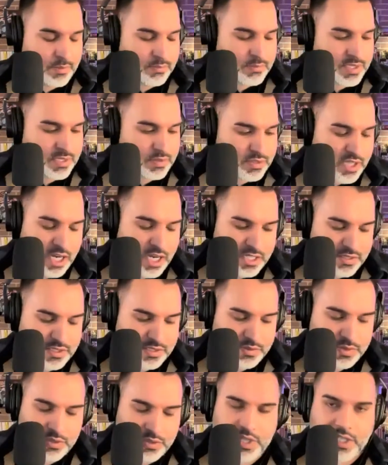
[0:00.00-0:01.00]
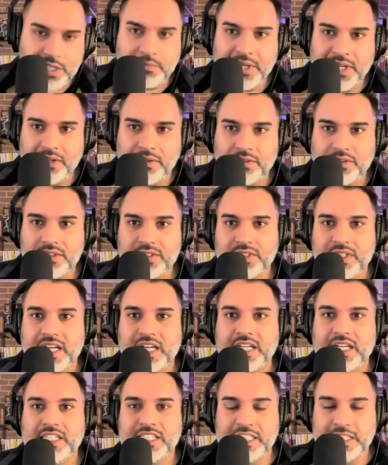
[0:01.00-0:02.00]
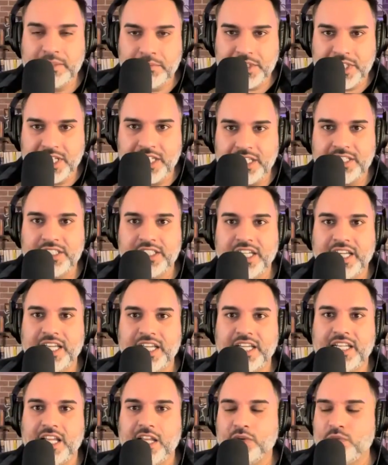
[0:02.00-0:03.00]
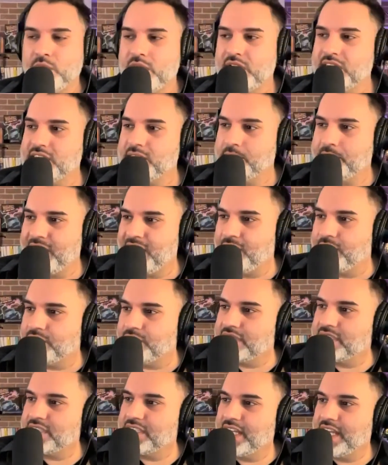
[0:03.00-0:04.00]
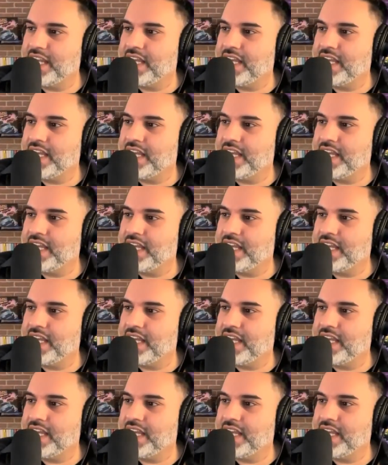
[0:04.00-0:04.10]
So talk to us real quick about DeepJudge and what it's about.